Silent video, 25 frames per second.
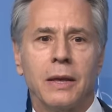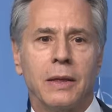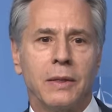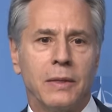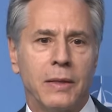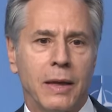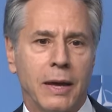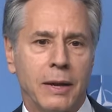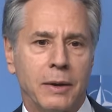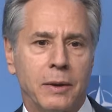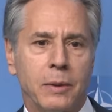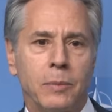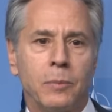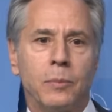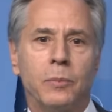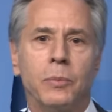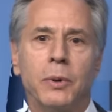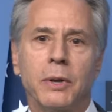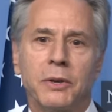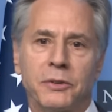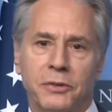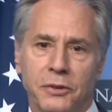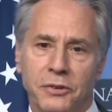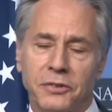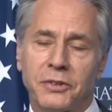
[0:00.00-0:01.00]
that
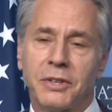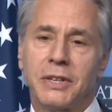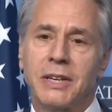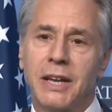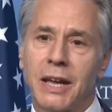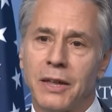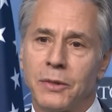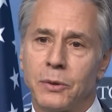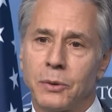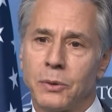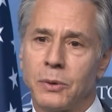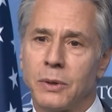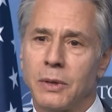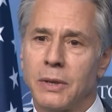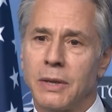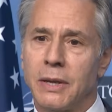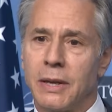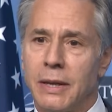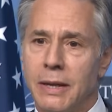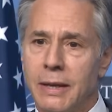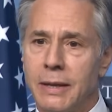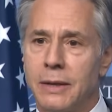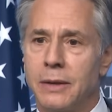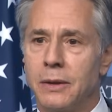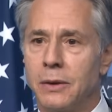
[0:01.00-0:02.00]
brings us together
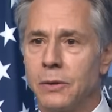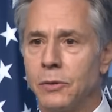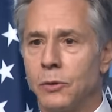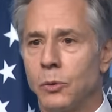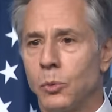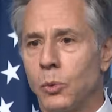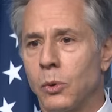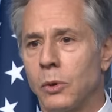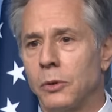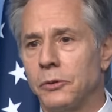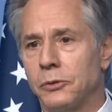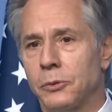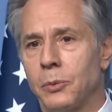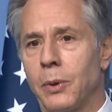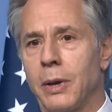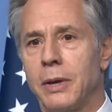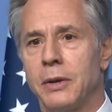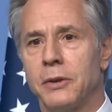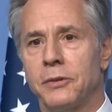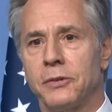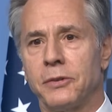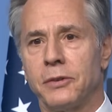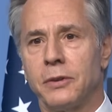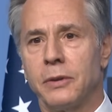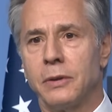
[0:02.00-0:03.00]
in the world's
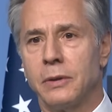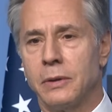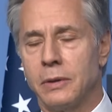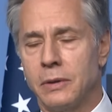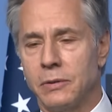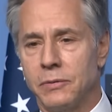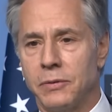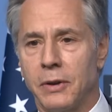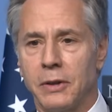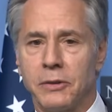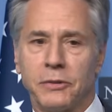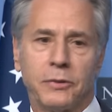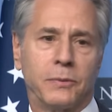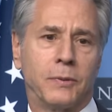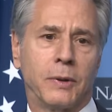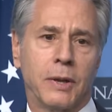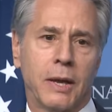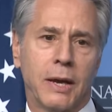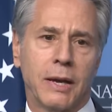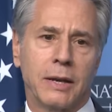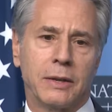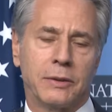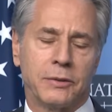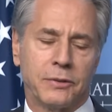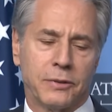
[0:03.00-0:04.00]
greatest defensive
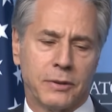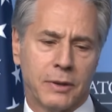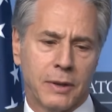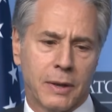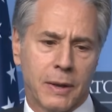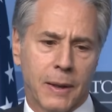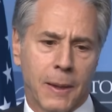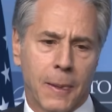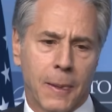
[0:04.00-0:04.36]
alliance.